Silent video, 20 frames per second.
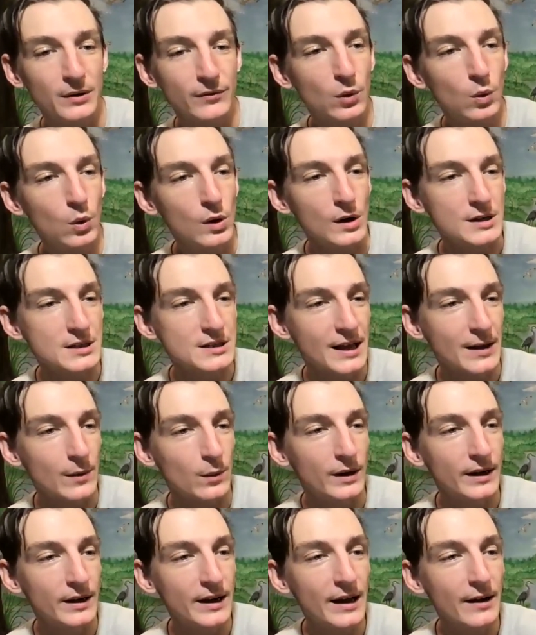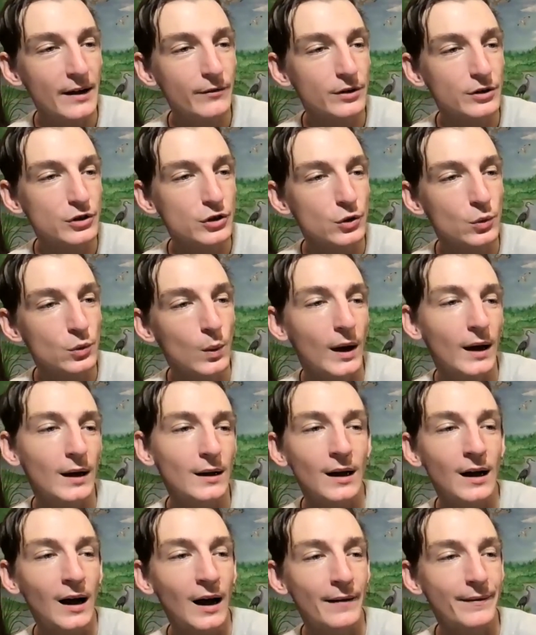But of course, they would never do
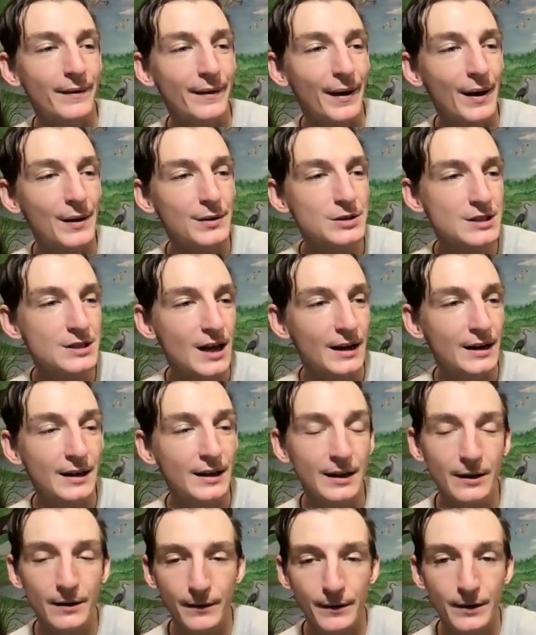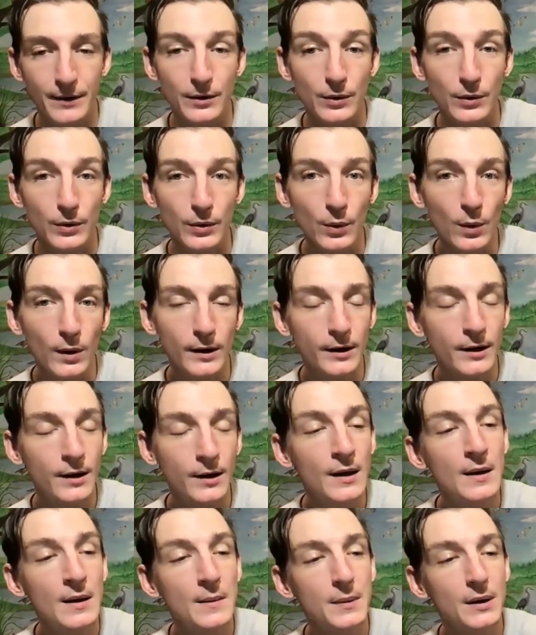well on the outside here in New
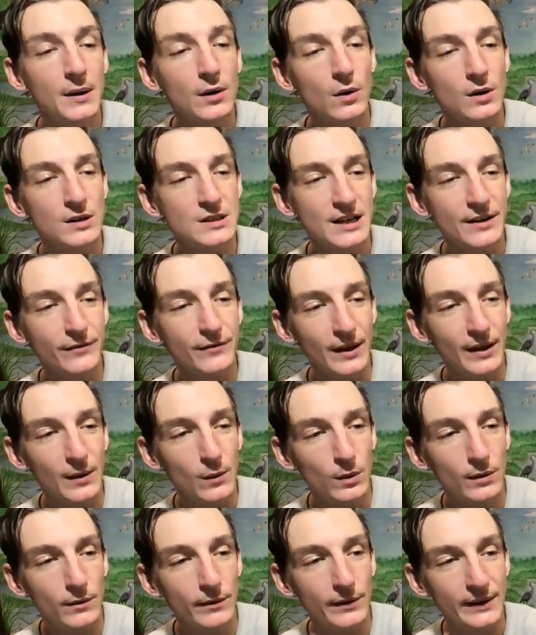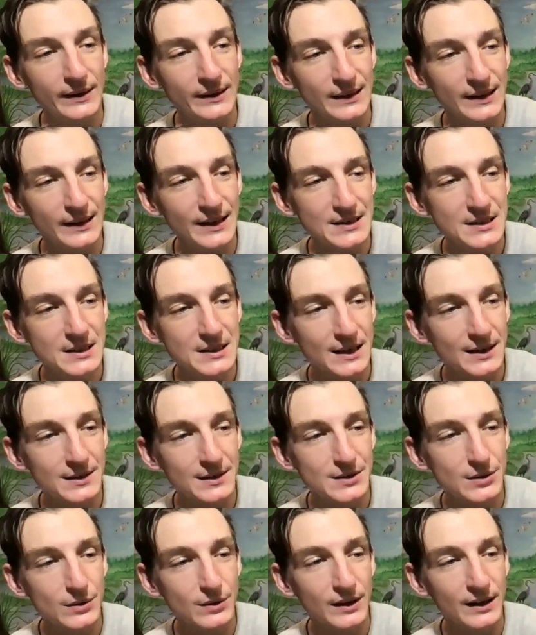York, because if they were released
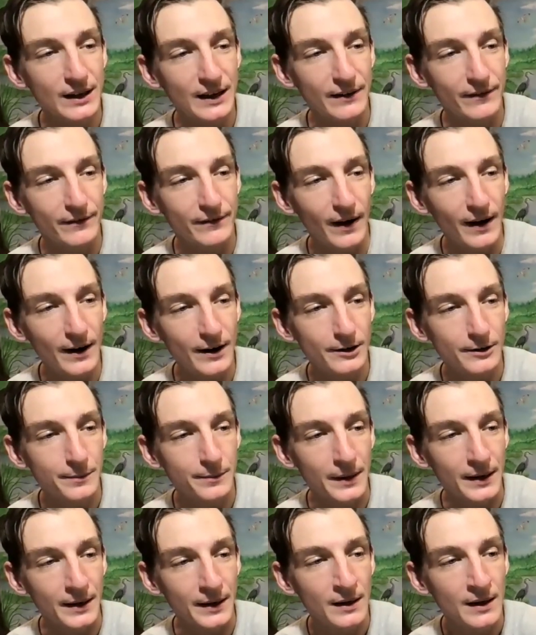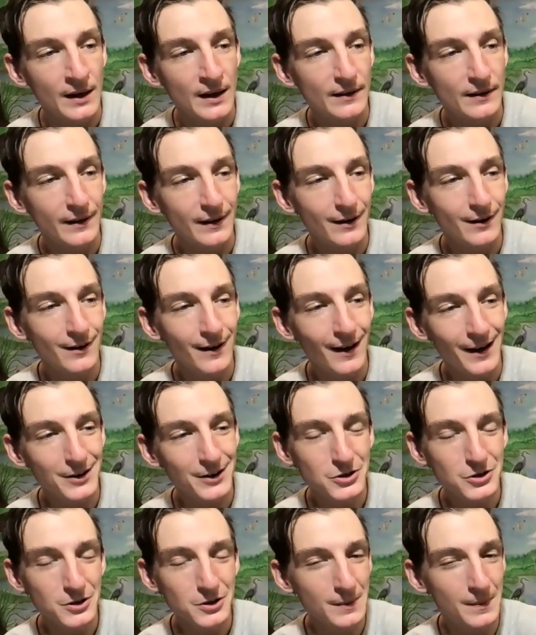into the environment, they could
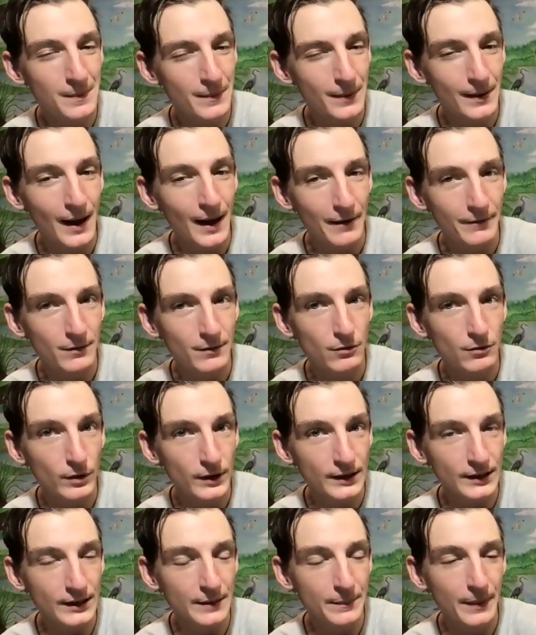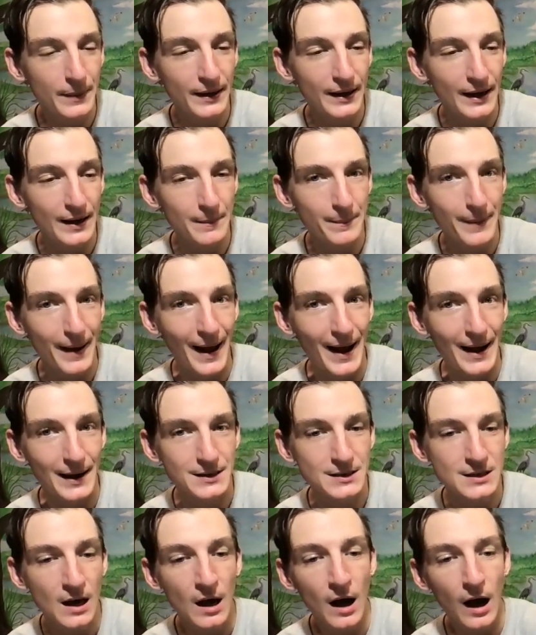actually have a really big
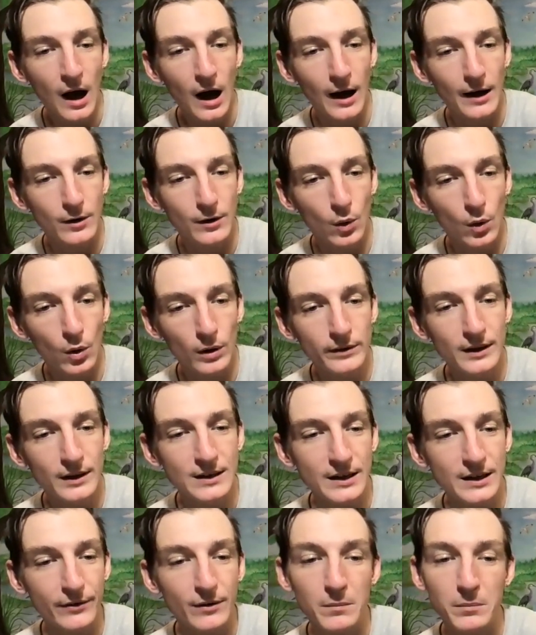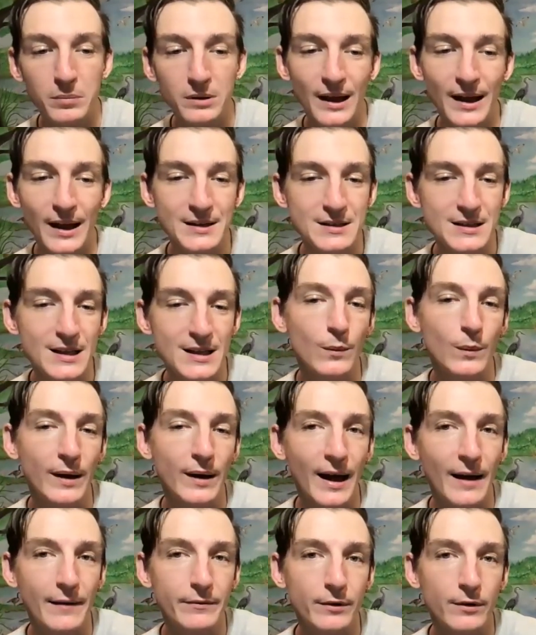impact on all the different plants that
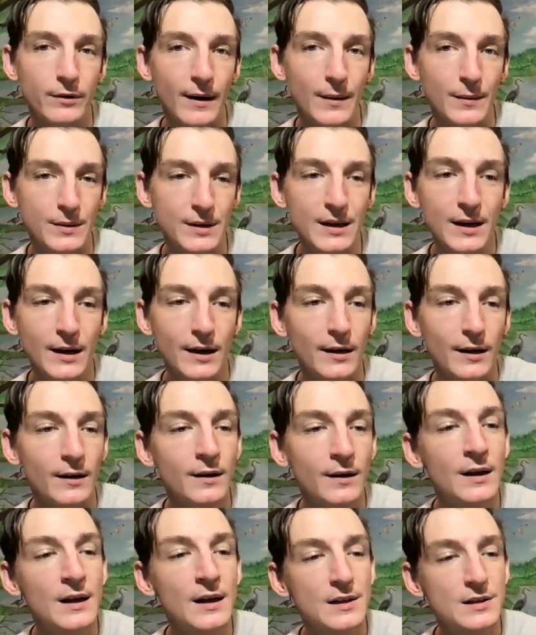we have around here.